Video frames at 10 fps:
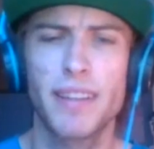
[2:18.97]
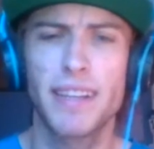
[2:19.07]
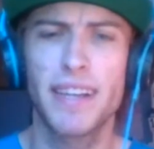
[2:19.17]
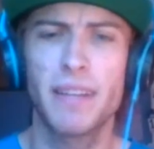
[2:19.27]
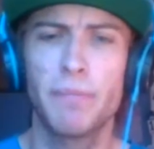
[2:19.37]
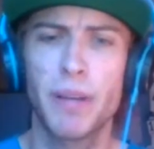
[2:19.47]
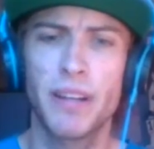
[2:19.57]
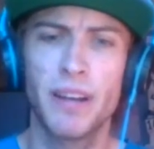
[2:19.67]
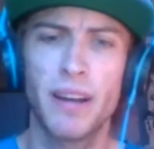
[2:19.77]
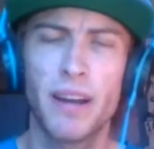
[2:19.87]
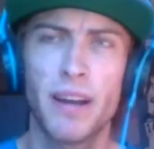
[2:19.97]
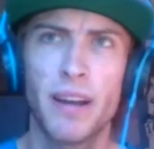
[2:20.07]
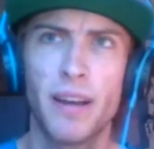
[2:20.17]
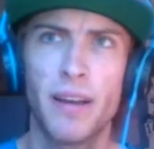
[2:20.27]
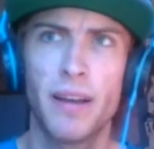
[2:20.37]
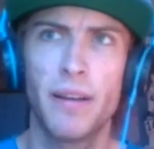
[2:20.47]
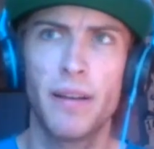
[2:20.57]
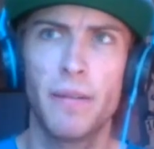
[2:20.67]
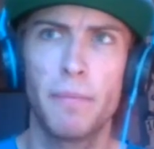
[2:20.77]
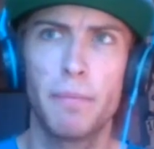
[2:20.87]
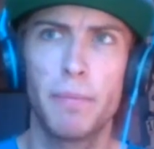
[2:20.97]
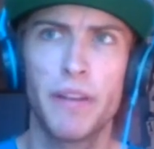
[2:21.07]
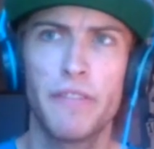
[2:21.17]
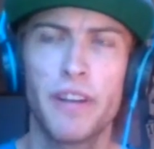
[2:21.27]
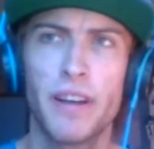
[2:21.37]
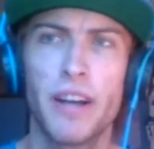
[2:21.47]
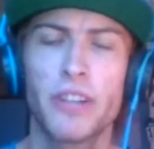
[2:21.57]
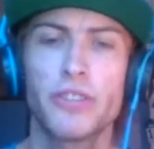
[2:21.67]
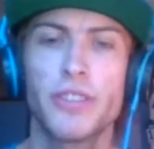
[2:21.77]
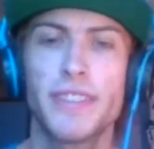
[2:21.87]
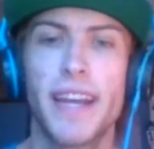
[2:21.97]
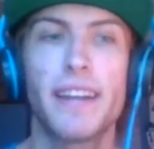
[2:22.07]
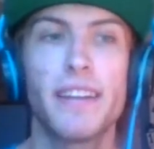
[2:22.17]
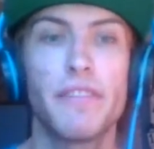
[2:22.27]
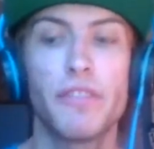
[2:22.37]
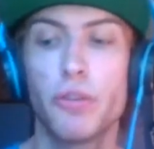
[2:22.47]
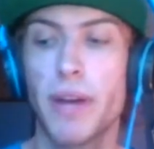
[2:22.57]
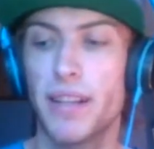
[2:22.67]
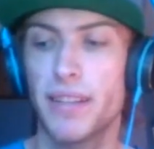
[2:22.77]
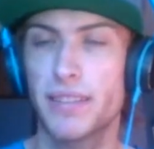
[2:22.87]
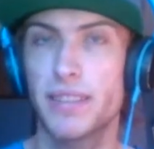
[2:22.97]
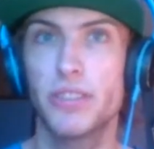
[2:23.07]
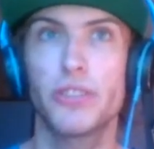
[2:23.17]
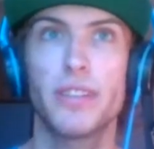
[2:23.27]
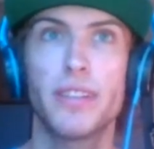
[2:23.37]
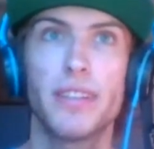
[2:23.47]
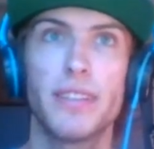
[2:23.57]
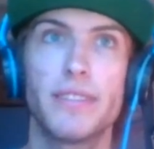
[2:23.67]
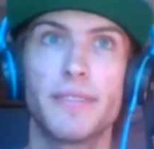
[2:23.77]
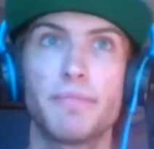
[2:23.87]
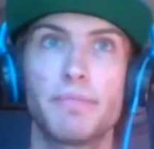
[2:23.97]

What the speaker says: to get a bit of a understanding of who Álex Cintrón is.